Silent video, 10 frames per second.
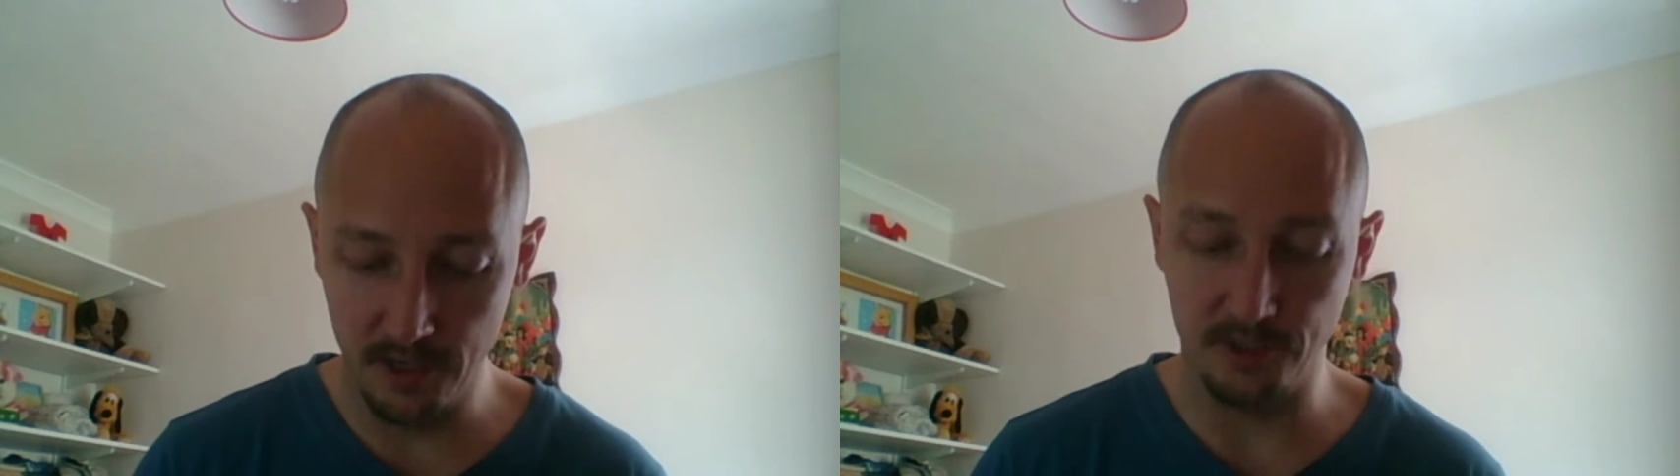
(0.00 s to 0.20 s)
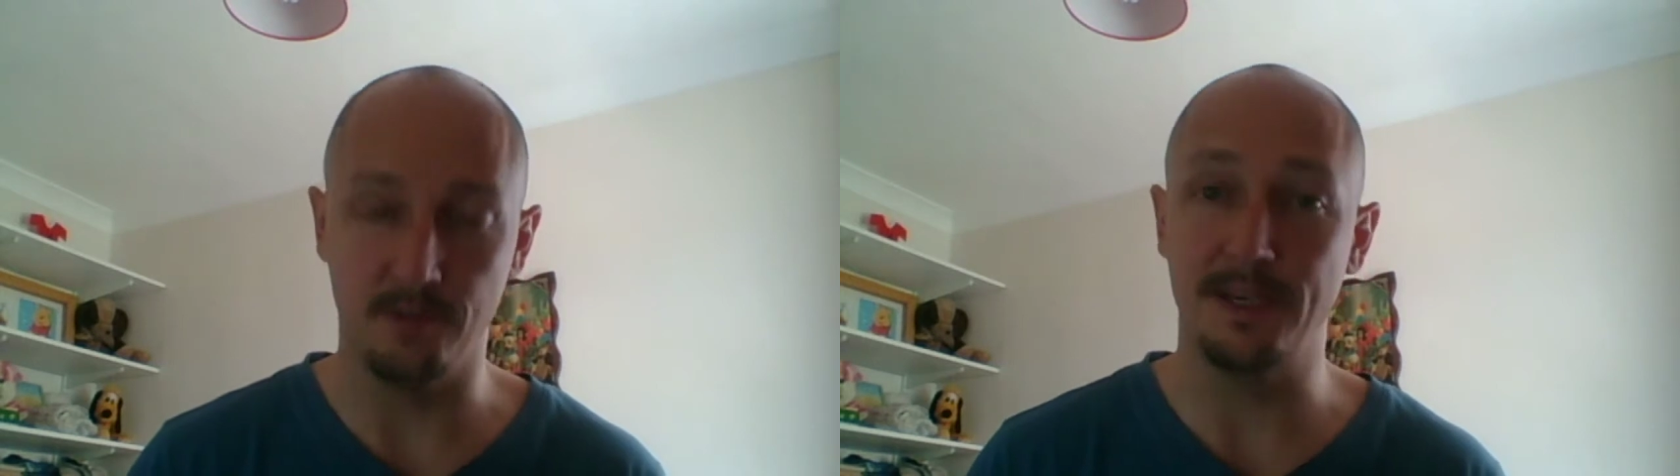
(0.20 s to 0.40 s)

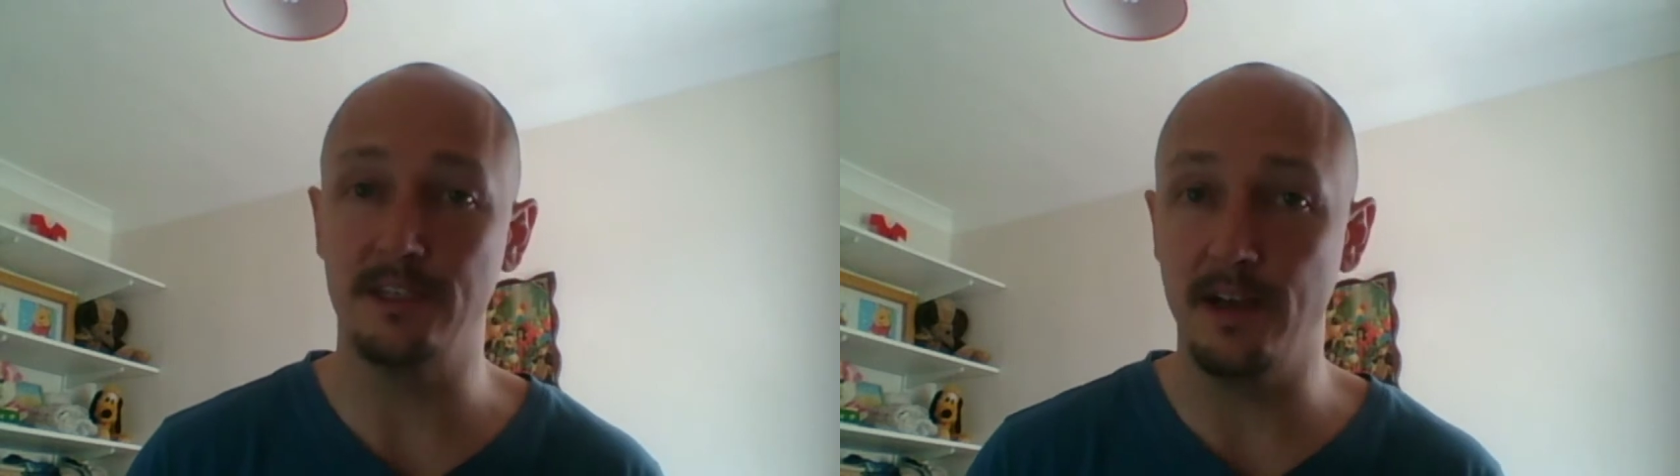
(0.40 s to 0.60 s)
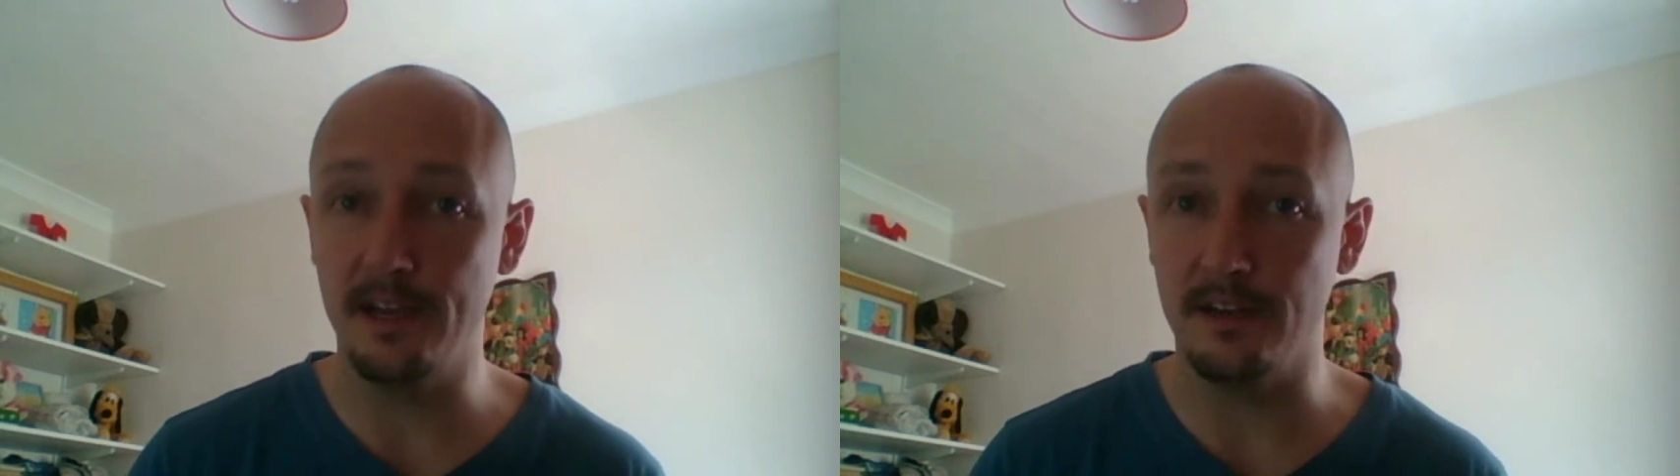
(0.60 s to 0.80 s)
So I'm
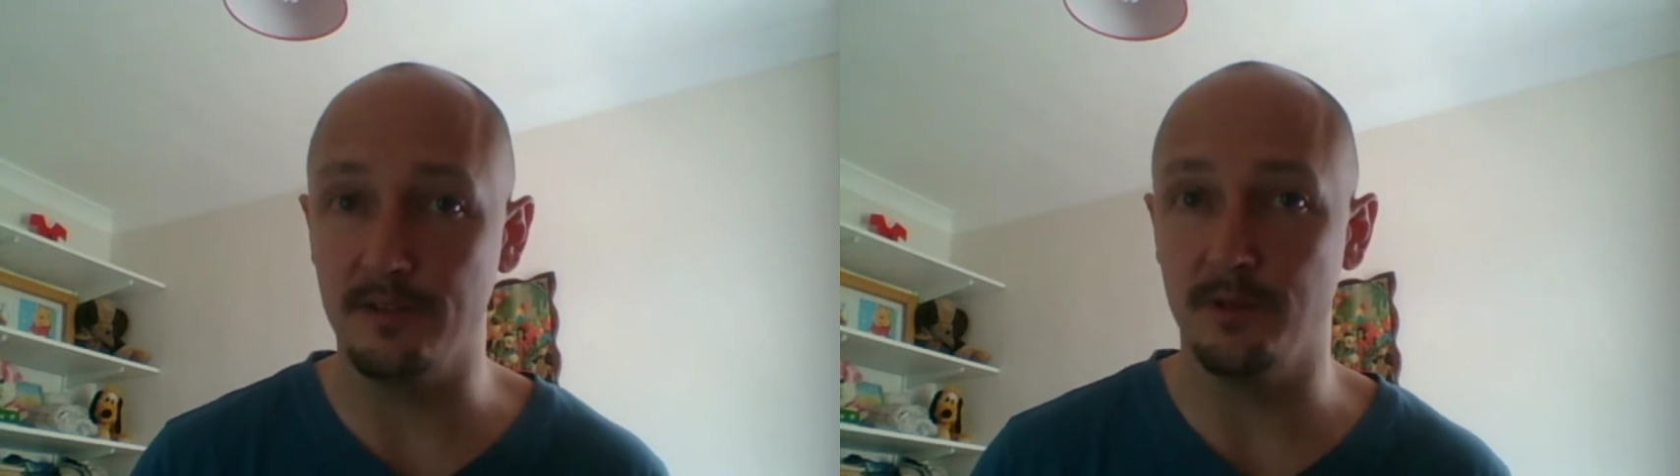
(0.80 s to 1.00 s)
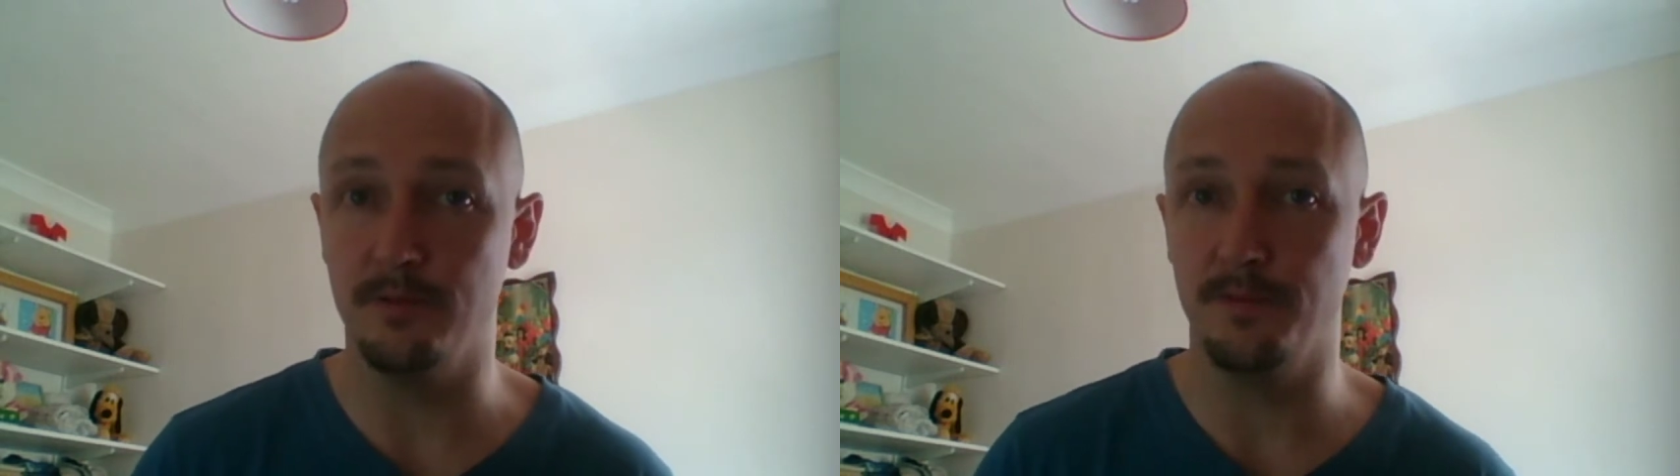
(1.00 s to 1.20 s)
excited at the
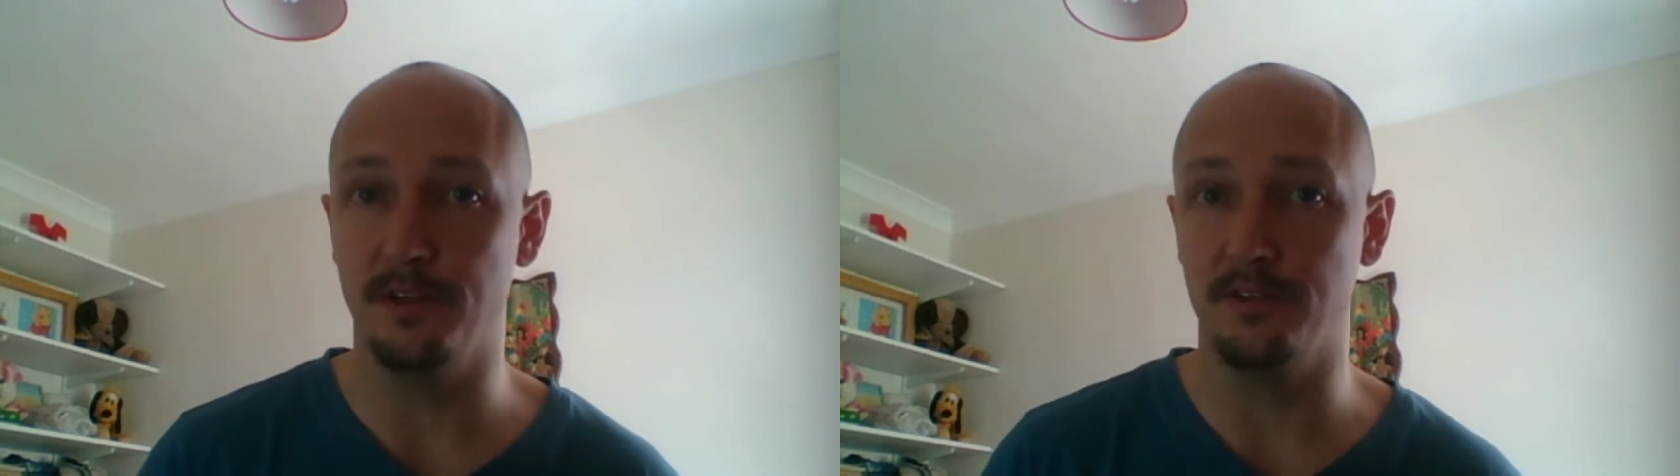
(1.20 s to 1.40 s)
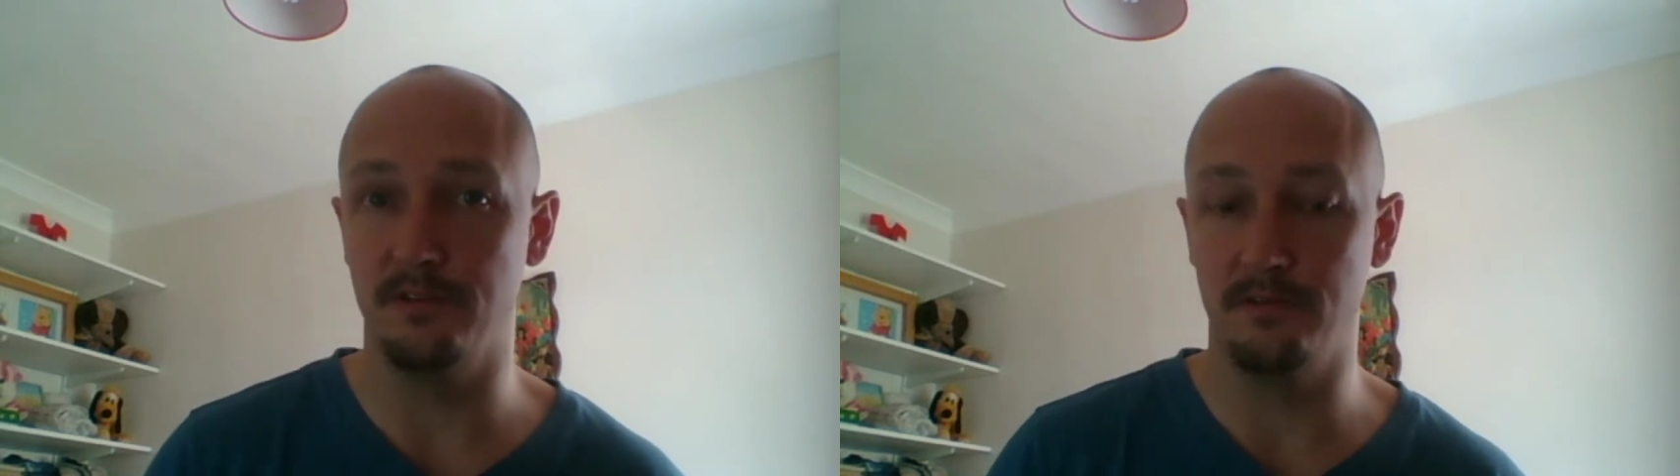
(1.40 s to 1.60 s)
moment
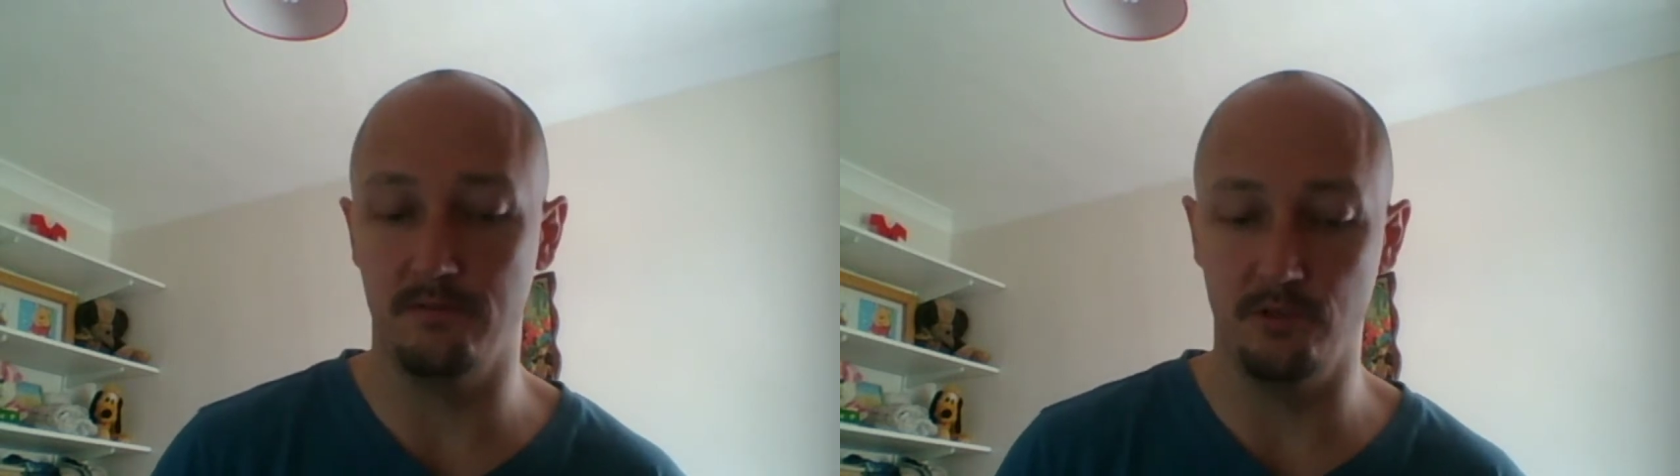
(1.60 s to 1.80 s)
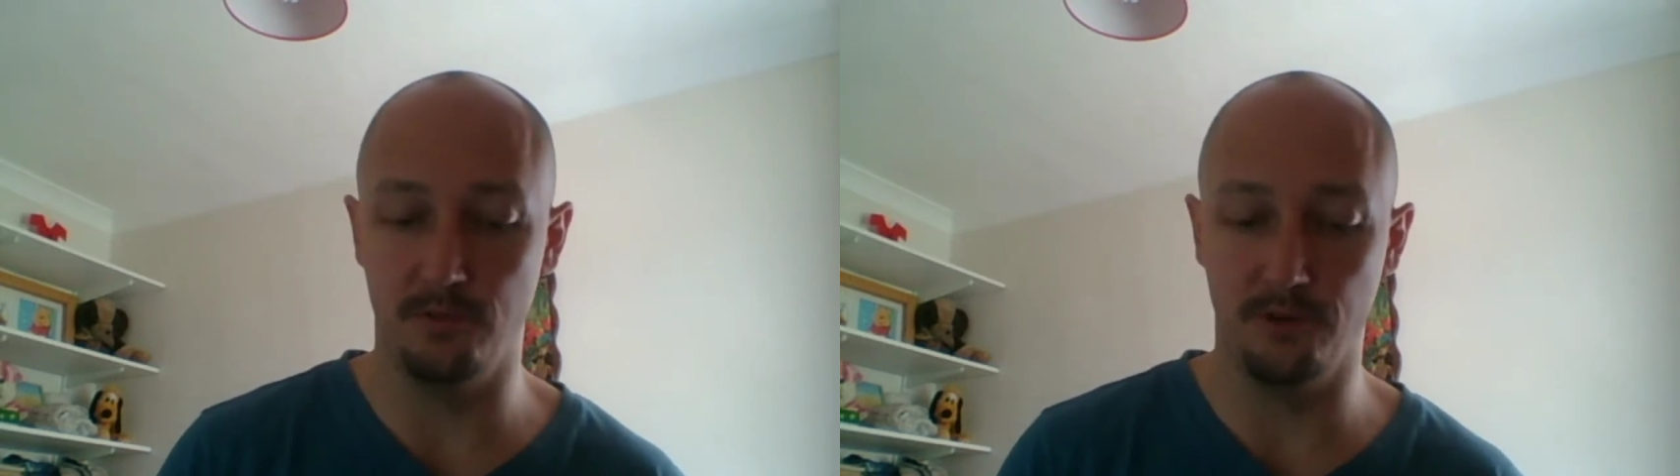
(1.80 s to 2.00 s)
because
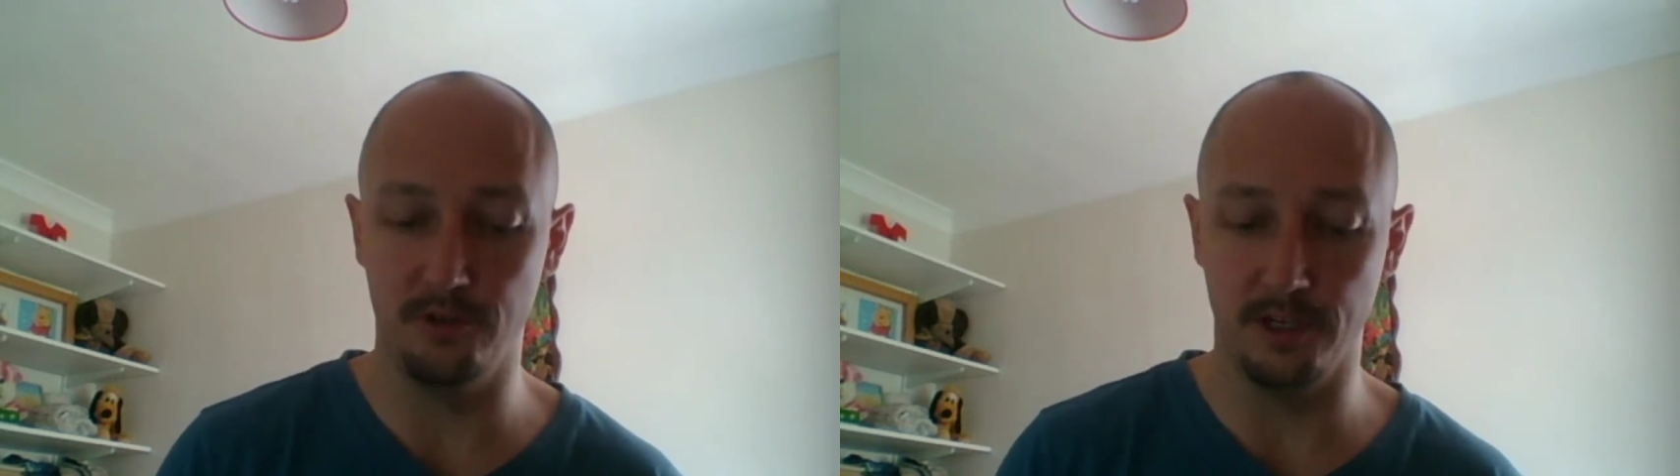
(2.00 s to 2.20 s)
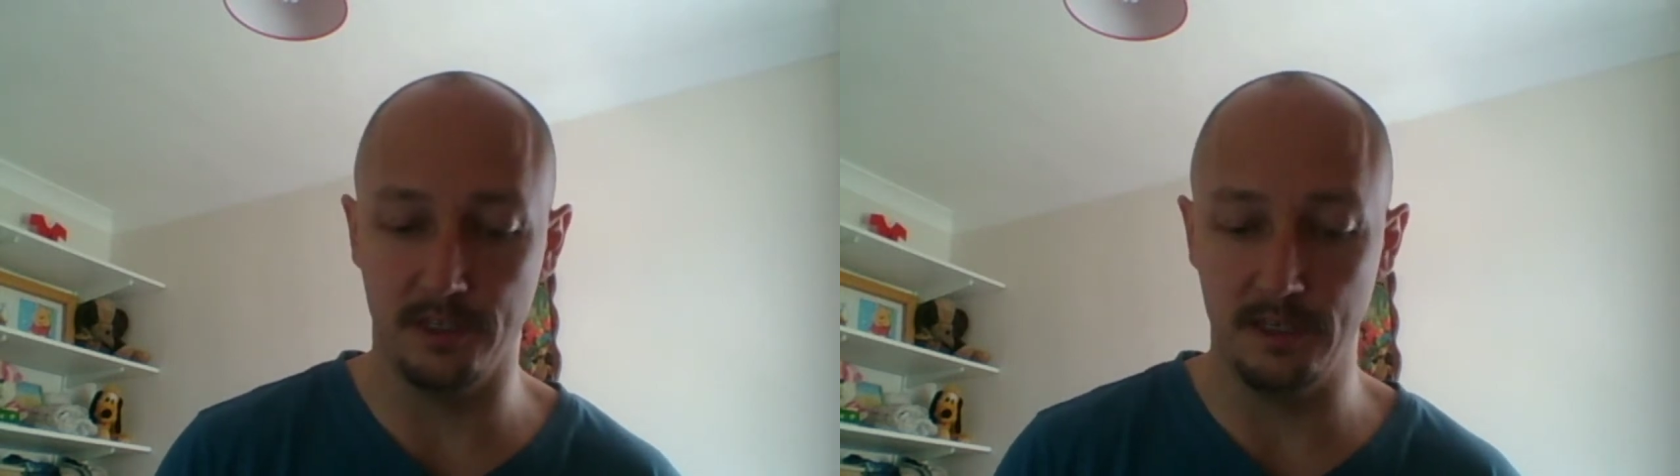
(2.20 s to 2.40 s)
new
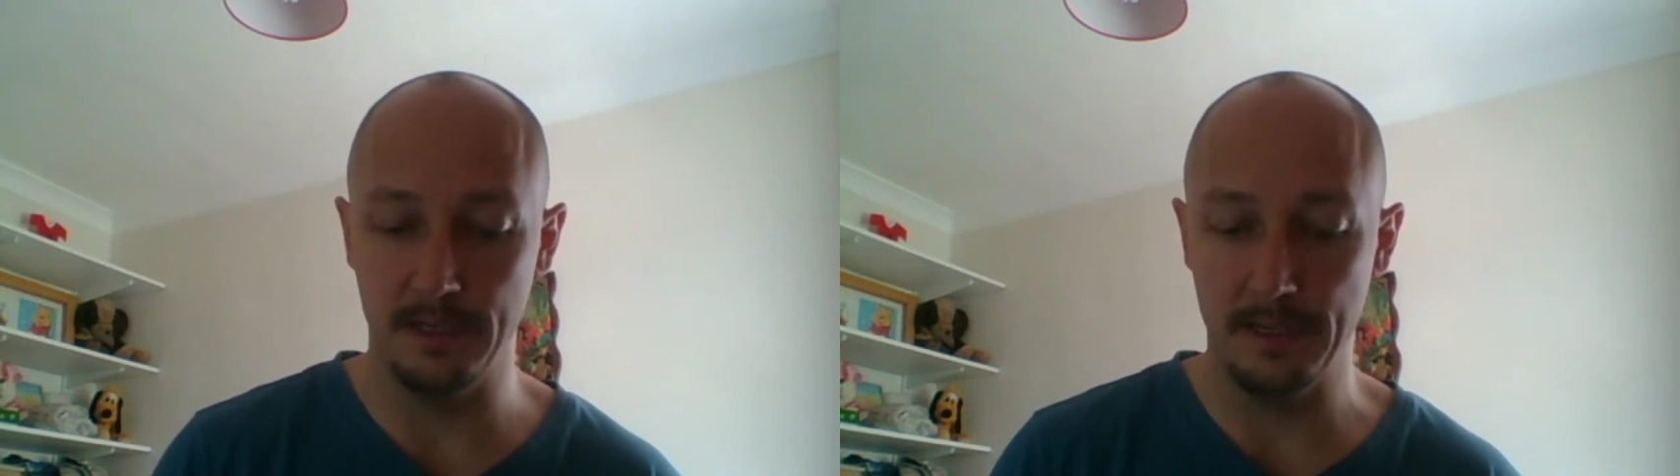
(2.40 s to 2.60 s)
project.